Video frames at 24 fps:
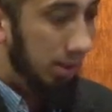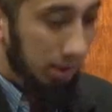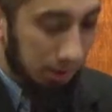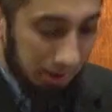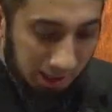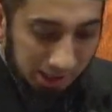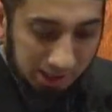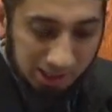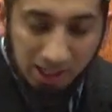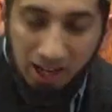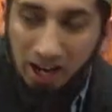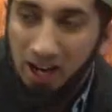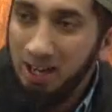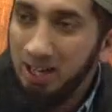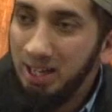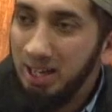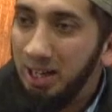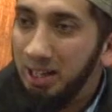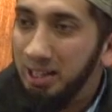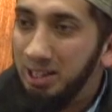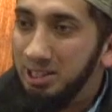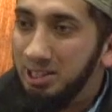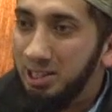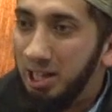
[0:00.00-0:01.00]
this
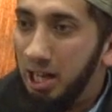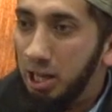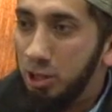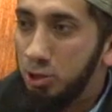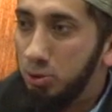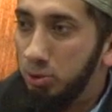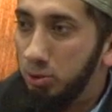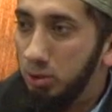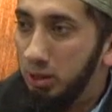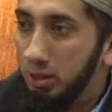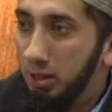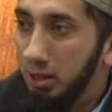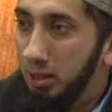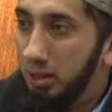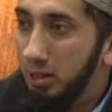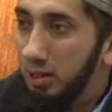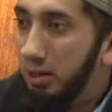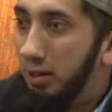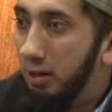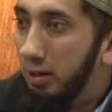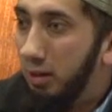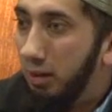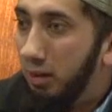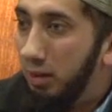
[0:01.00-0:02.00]
ayah is actually,
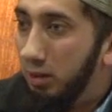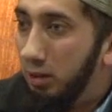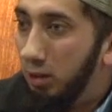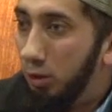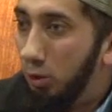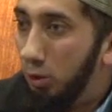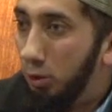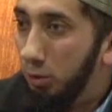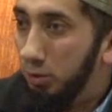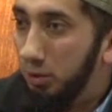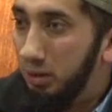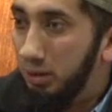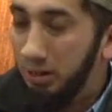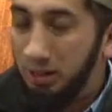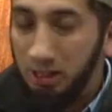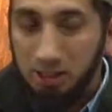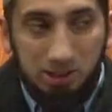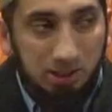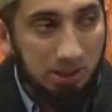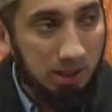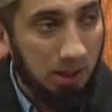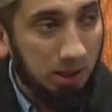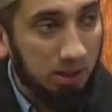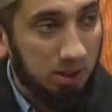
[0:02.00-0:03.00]
you know,
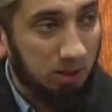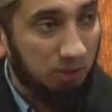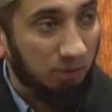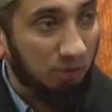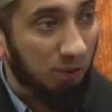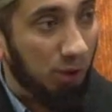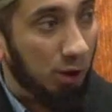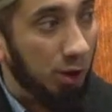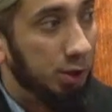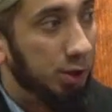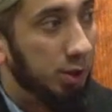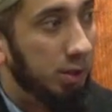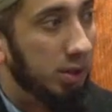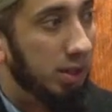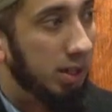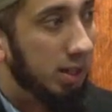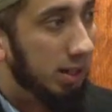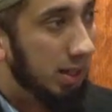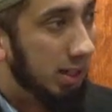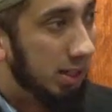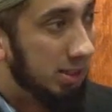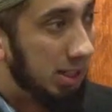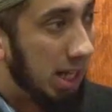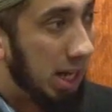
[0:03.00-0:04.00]
this is
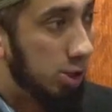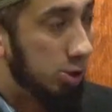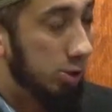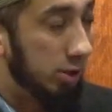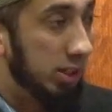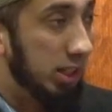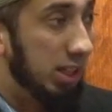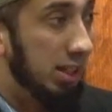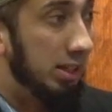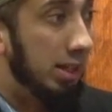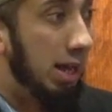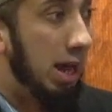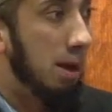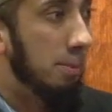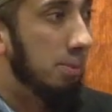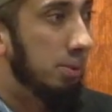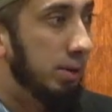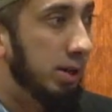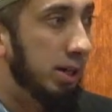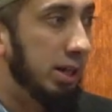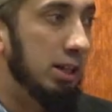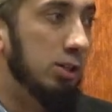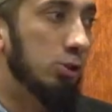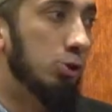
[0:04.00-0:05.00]
furthering. It's actually
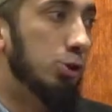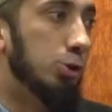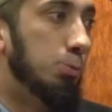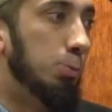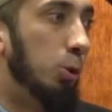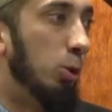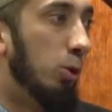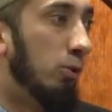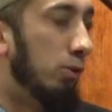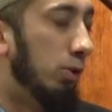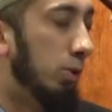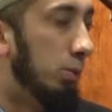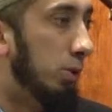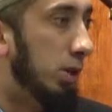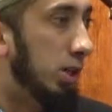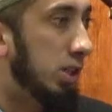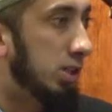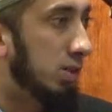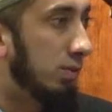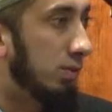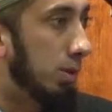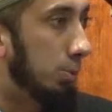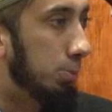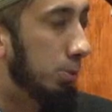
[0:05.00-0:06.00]
elaborating those beautiful
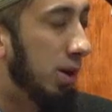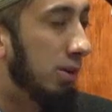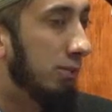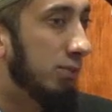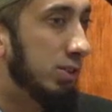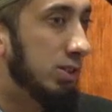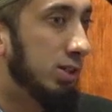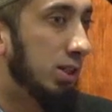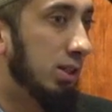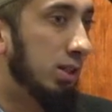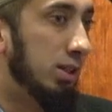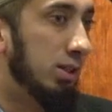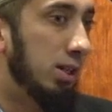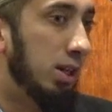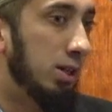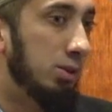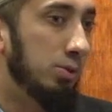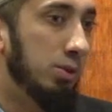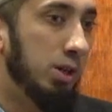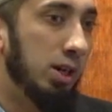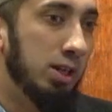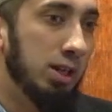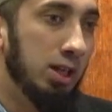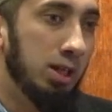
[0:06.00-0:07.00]
words of the Prophet
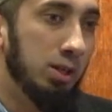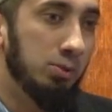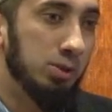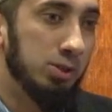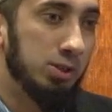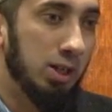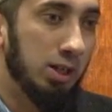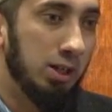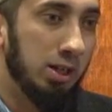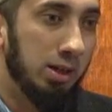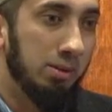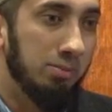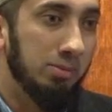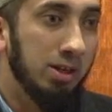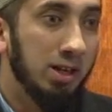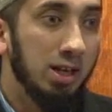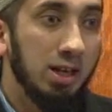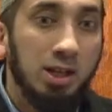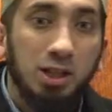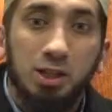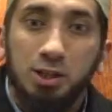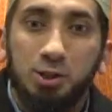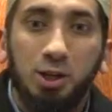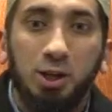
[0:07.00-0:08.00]
sallallahu alayhi wa sallam.
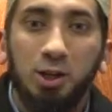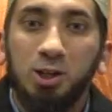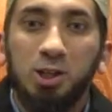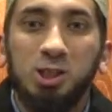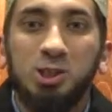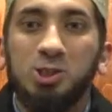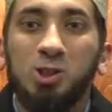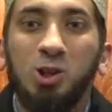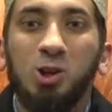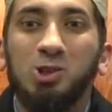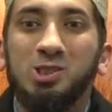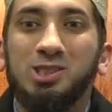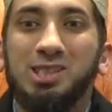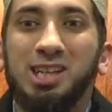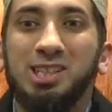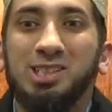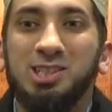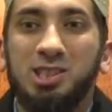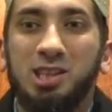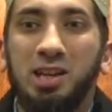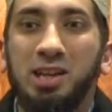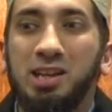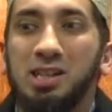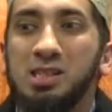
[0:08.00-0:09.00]
There is no
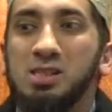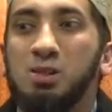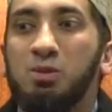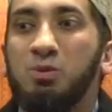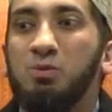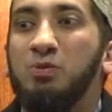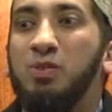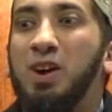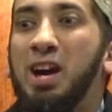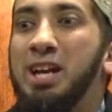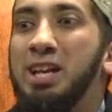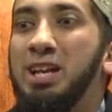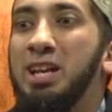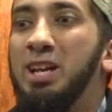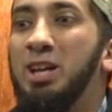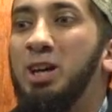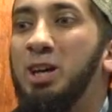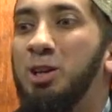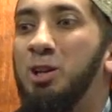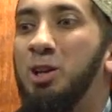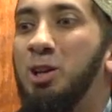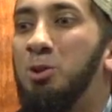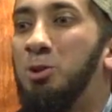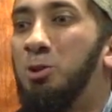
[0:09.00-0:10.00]
such thing as fighting
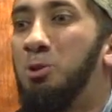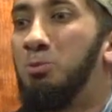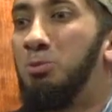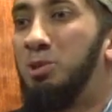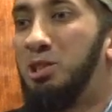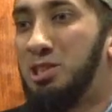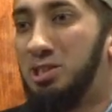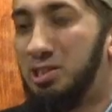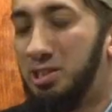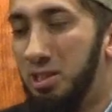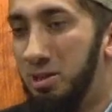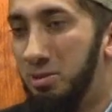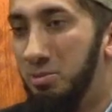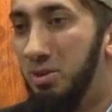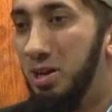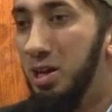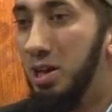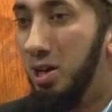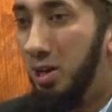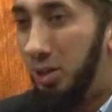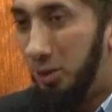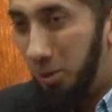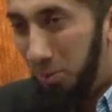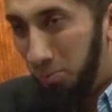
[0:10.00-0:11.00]
another Muslim.
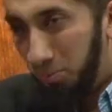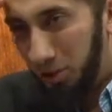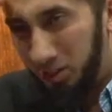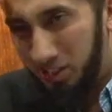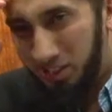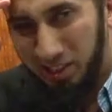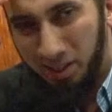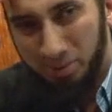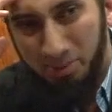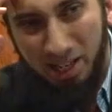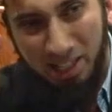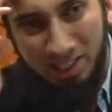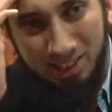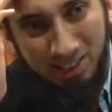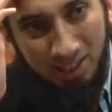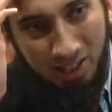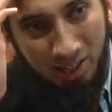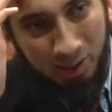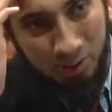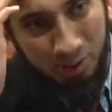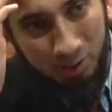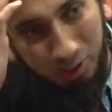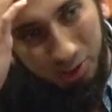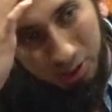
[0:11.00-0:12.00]
The Muslim has
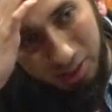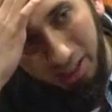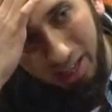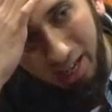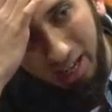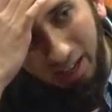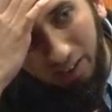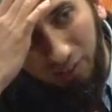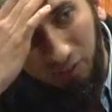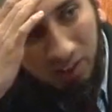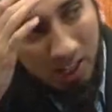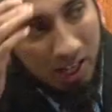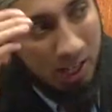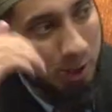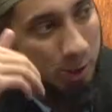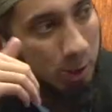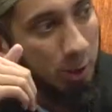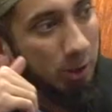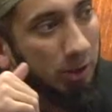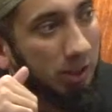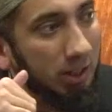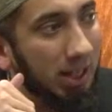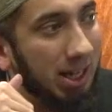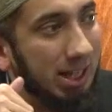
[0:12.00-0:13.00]
to understand, if they
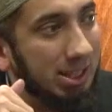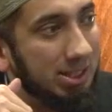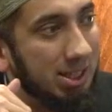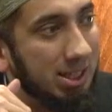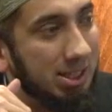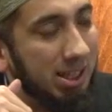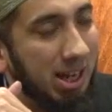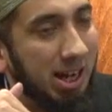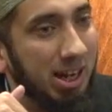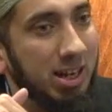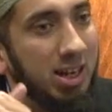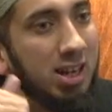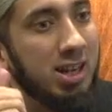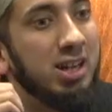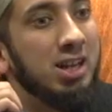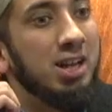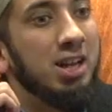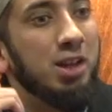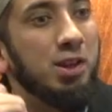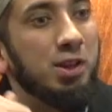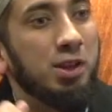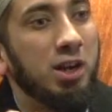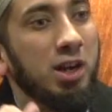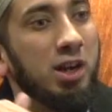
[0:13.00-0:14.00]
internalize this ayah,
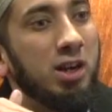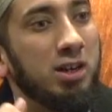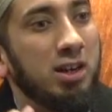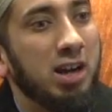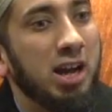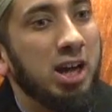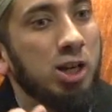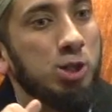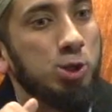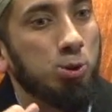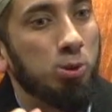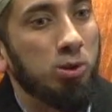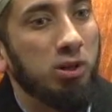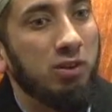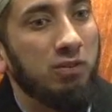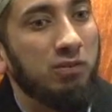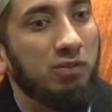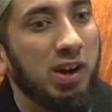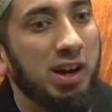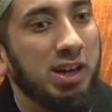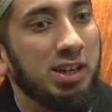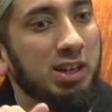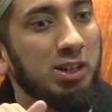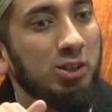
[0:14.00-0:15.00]
they are actually
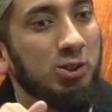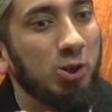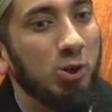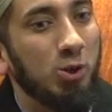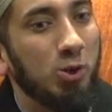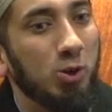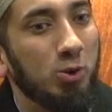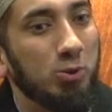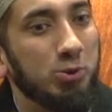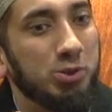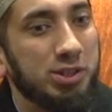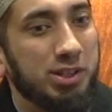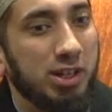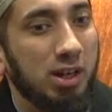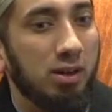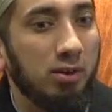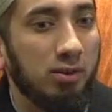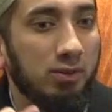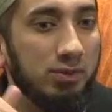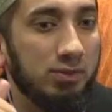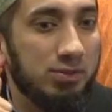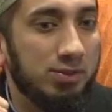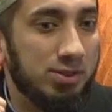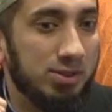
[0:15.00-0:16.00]
fighting their own
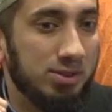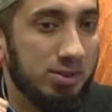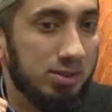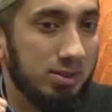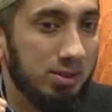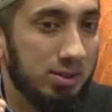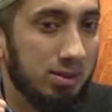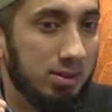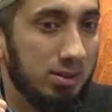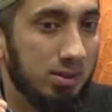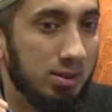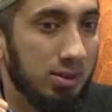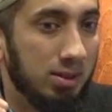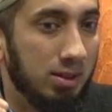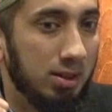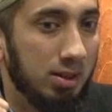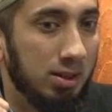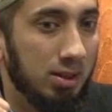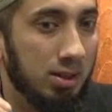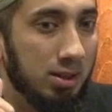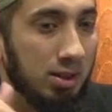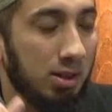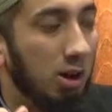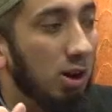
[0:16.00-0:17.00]
selves.
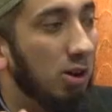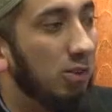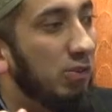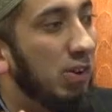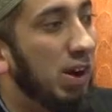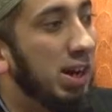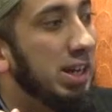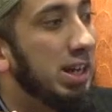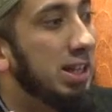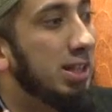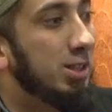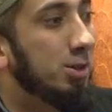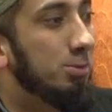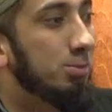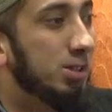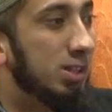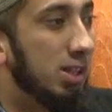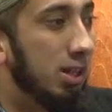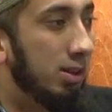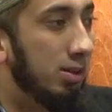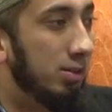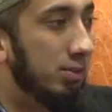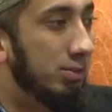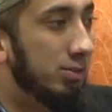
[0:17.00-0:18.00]
They are fighting
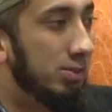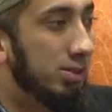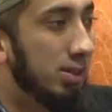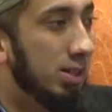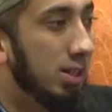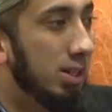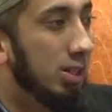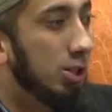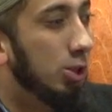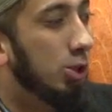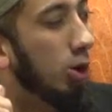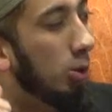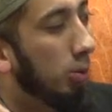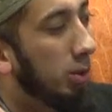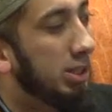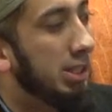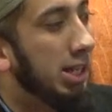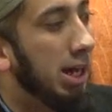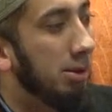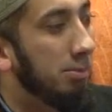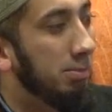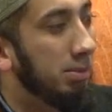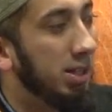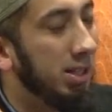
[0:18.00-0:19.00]
themselves. You know what
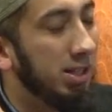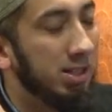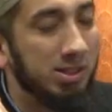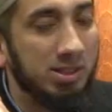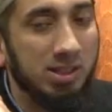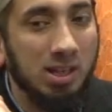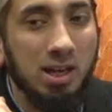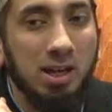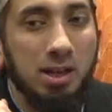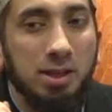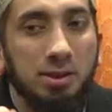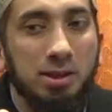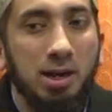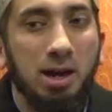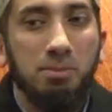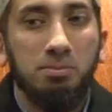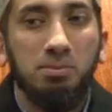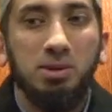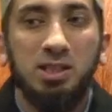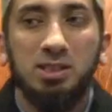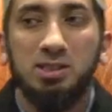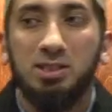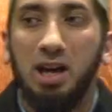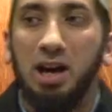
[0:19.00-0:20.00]
that means? That
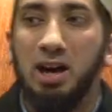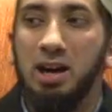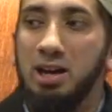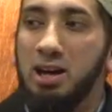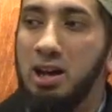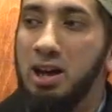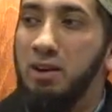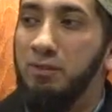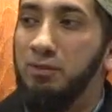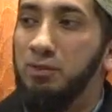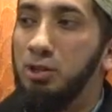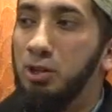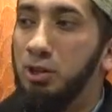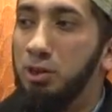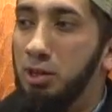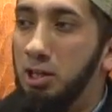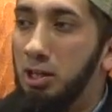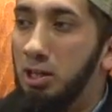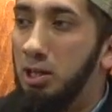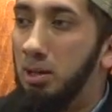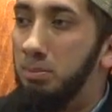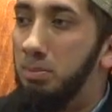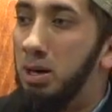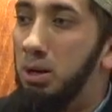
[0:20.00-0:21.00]
means I have to
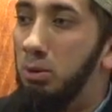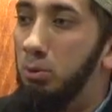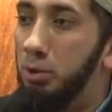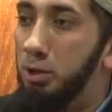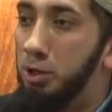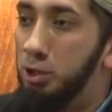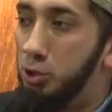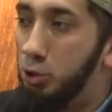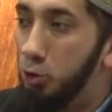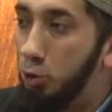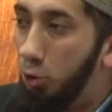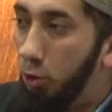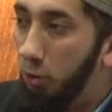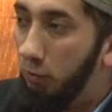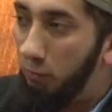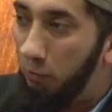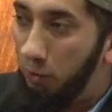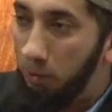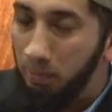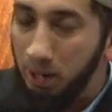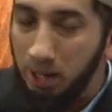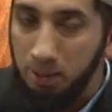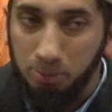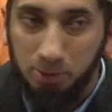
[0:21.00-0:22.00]
think about what is good
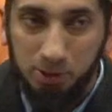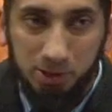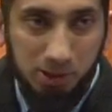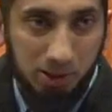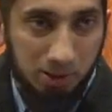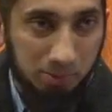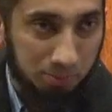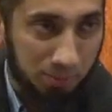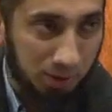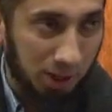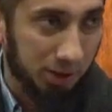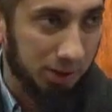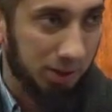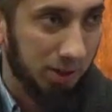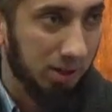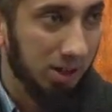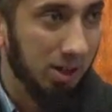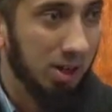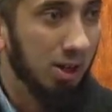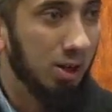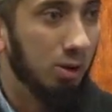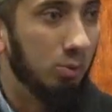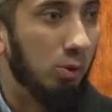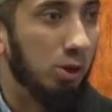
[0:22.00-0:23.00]
for my Muslim brother,
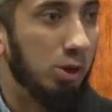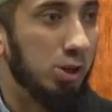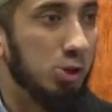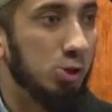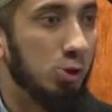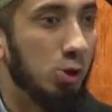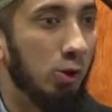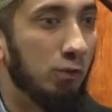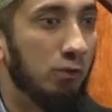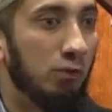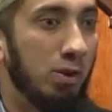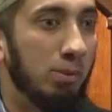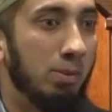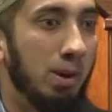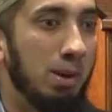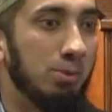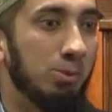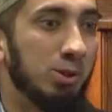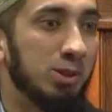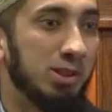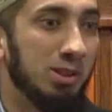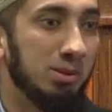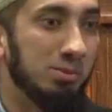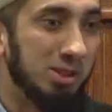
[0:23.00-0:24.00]
what is good for my
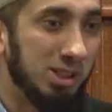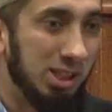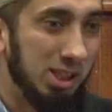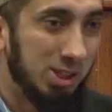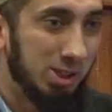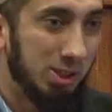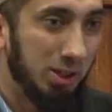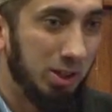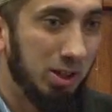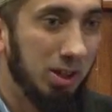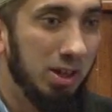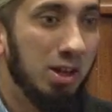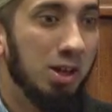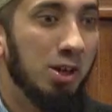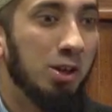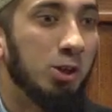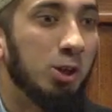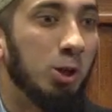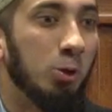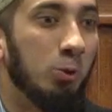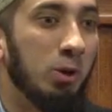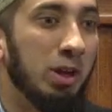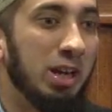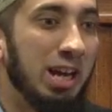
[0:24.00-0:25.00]
Muslim sister,
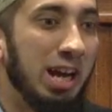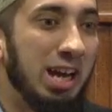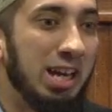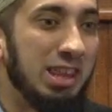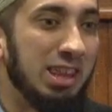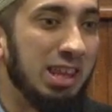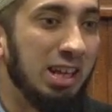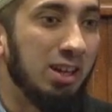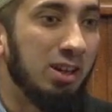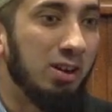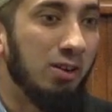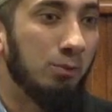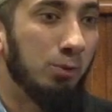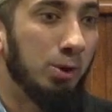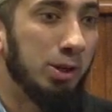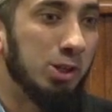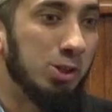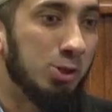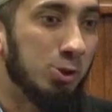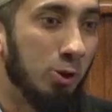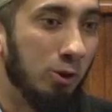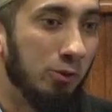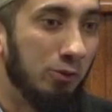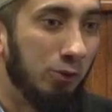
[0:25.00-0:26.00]
the way I think of what
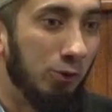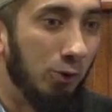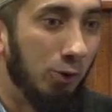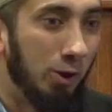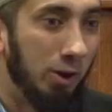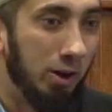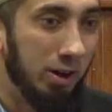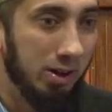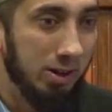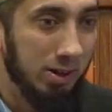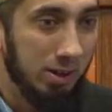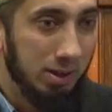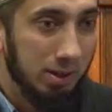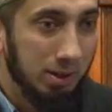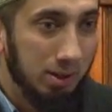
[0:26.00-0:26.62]
is good for